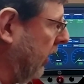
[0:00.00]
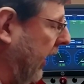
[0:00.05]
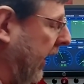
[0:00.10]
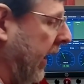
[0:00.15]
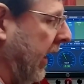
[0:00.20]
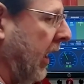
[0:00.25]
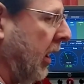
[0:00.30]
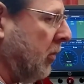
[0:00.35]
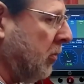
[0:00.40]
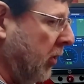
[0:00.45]

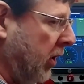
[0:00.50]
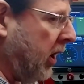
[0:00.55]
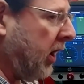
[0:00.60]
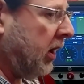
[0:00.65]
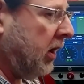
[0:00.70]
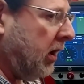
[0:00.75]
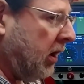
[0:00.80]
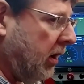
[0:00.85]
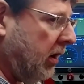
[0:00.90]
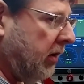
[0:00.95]
and I'm
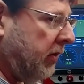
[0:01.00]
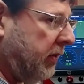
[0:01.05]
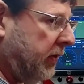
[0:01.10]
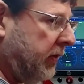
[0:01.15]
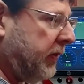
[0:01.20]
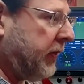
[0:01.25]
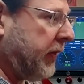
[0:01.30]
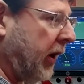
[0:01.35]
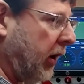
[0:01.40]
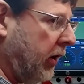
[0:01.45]
running a
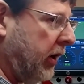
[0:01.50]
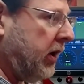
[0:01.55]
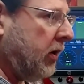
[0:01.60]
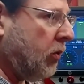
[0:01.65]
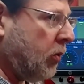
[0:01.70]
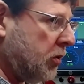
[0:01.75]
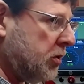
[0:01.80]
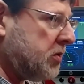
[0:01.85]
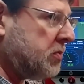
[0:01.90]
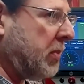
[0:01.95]
30
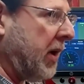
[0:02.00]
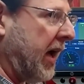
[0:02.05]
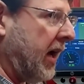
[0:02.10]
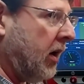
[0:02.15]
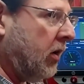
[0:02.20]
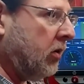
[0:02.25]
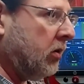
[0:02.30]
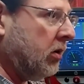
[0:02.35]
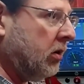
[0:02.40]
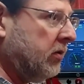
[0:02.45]

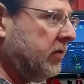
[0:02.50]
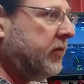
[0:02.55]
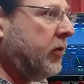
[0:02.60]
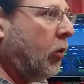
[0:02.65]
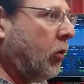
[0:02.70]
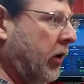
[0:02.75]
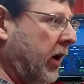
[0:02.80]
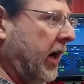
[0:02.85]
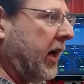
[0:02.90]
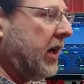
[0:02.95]
horsepower
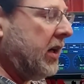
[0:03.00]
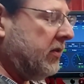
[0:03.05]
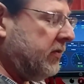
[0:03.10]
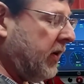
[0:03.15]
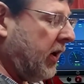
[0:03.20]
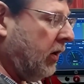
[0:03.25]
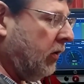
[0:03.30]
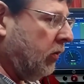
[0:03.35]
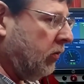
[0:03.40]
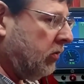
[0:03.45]
480
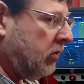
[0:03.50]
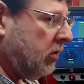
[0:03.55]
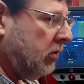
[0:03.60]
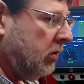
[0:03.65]
volt